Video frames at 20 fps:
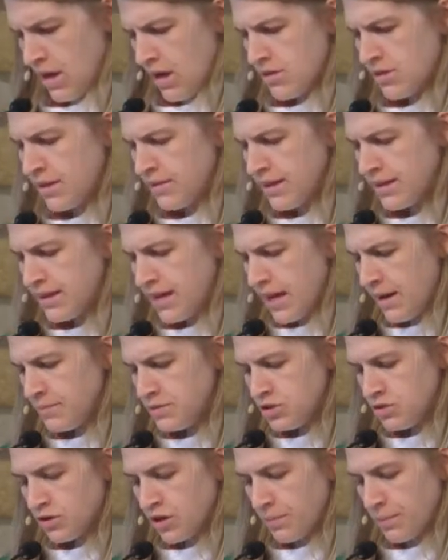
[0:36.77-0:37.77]
Then they came
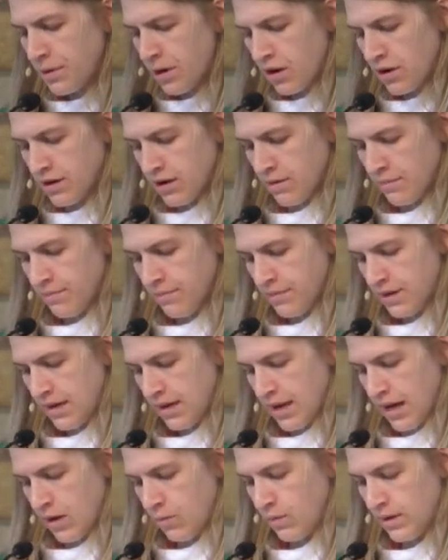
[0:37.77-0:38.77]
to Capernaum,
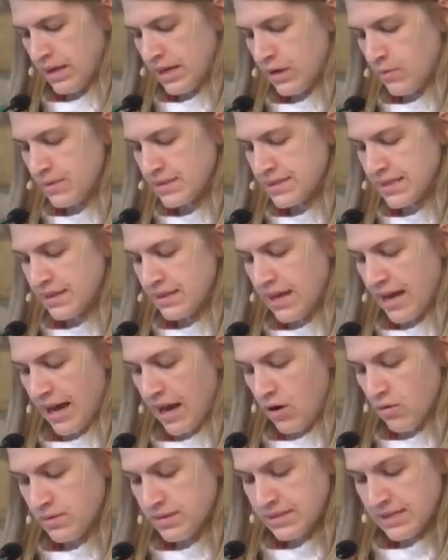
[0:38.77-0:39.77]
and when he was in the
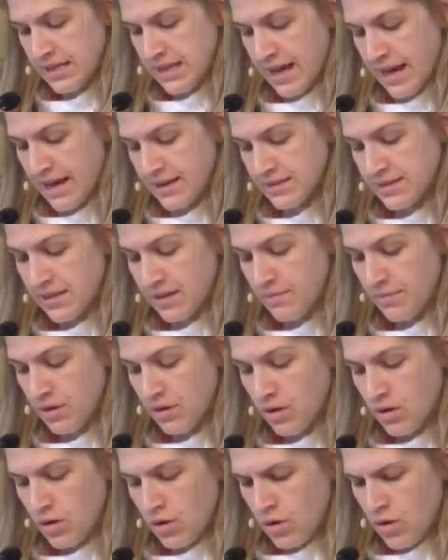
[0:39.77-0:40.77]
house, he asked them,
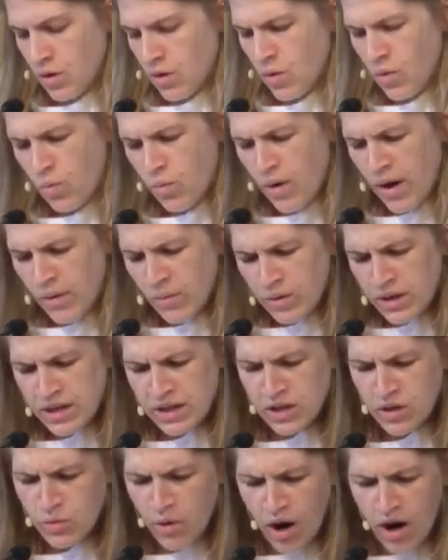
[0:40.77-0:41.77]
"What were
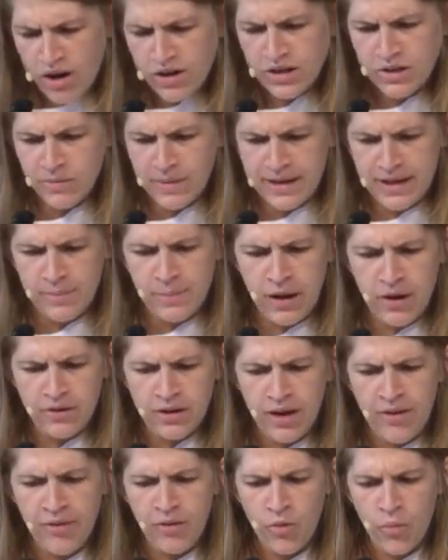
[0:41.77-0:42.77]
you arguing about
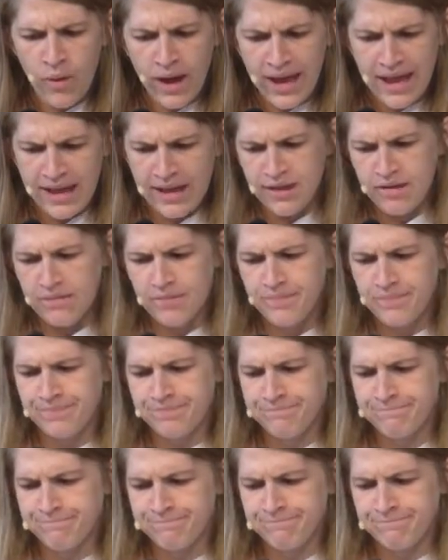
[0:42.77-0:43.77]
on the way?"
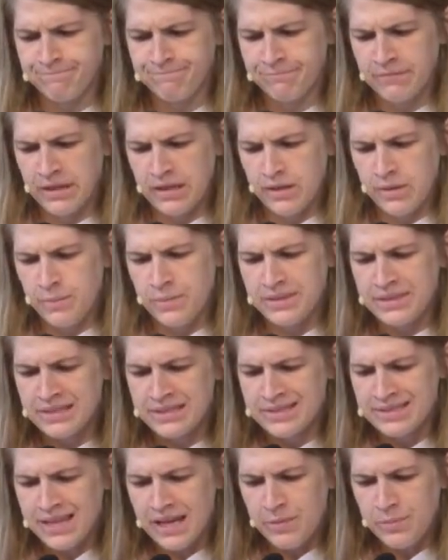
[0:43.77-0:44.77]
But the
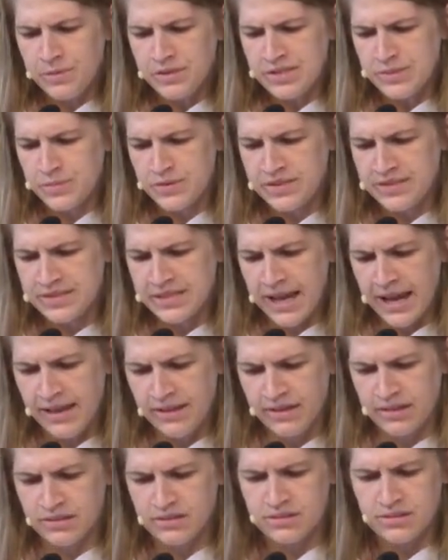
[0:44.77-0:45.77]
disciples were
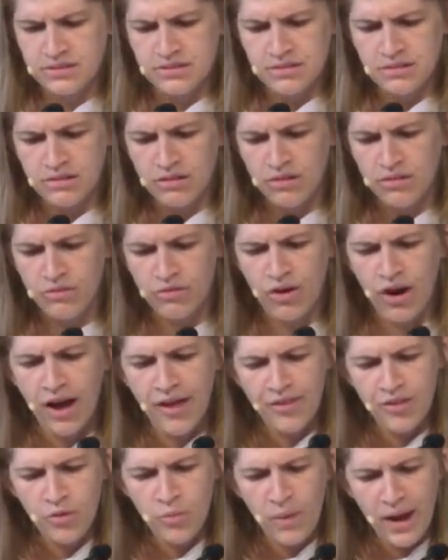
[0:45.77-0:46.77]
silent, for
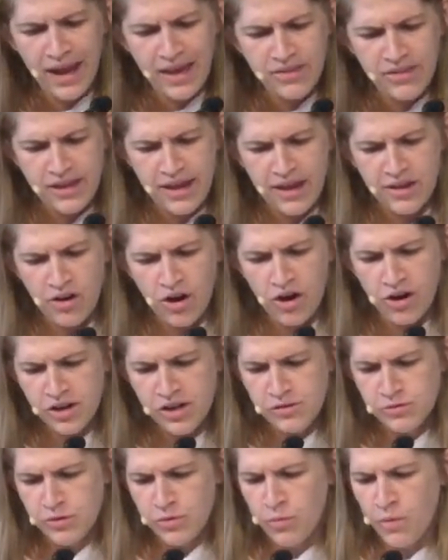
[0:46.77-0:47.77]
on the way they had
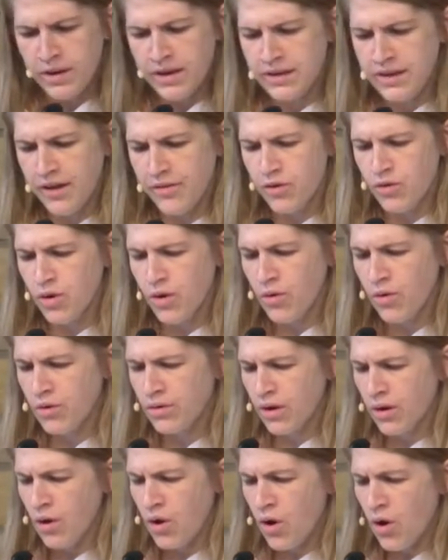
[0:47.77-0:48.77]
argued with one another
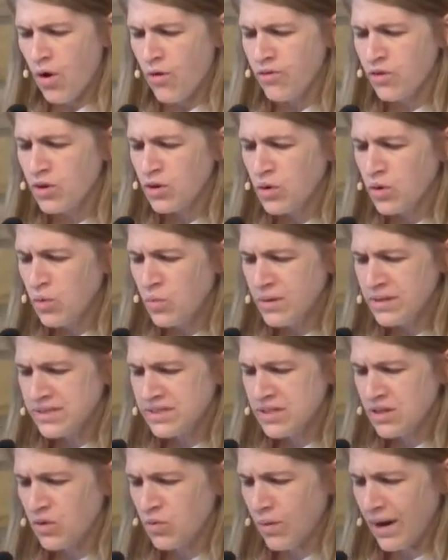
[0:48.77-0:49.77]
over who
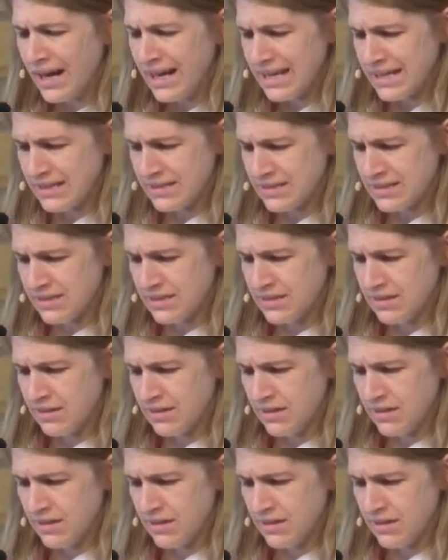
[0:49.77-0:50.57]
was the greatest.